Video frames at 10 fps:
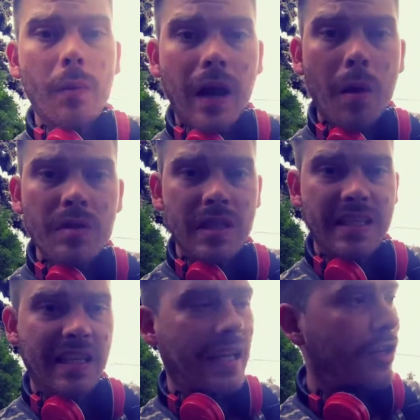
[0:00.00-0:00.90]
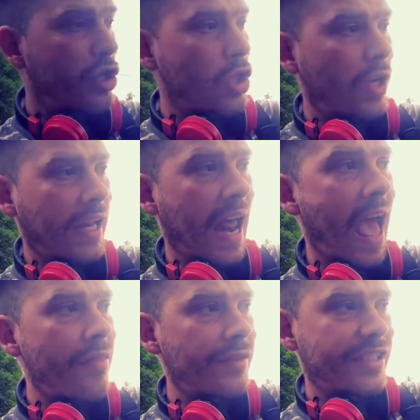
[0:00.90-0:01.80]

When I was a teenager, looking at other